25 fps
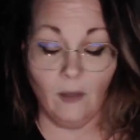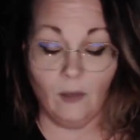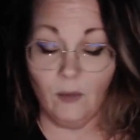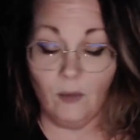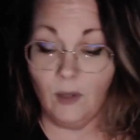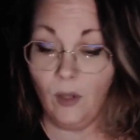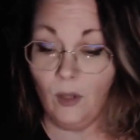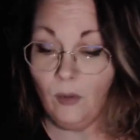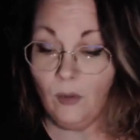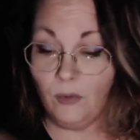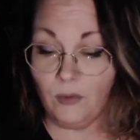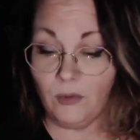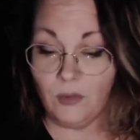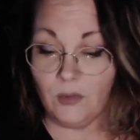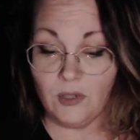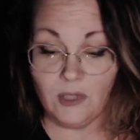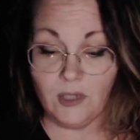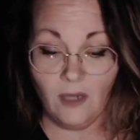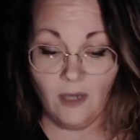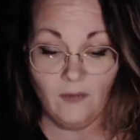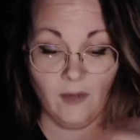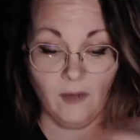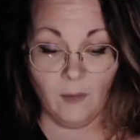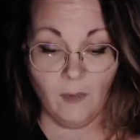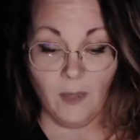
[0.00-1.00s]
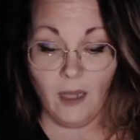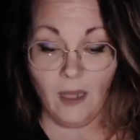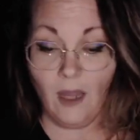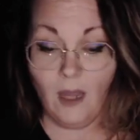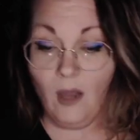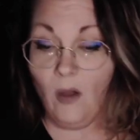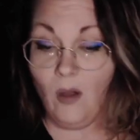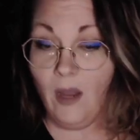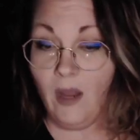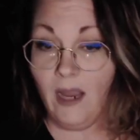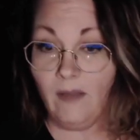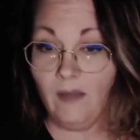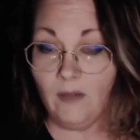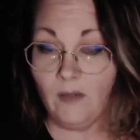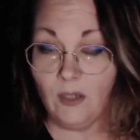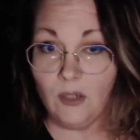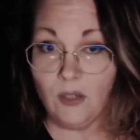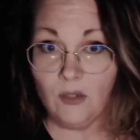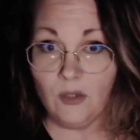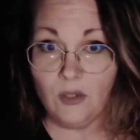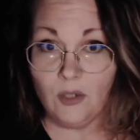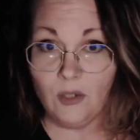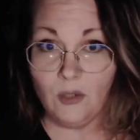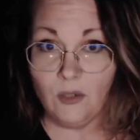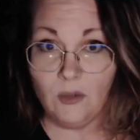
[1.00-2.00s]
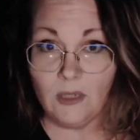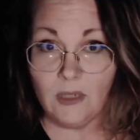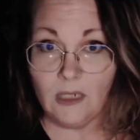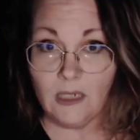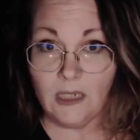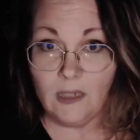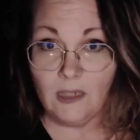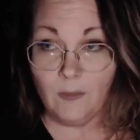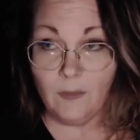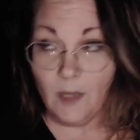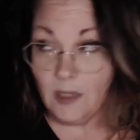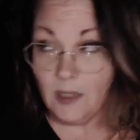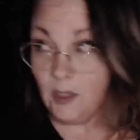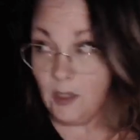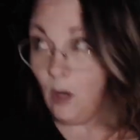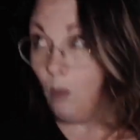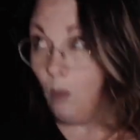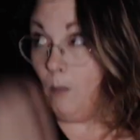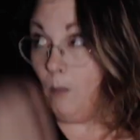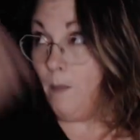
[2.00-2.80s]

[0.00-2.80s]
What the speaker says: go through stuff, and I'm like, oh, I haven't used you in 6 months.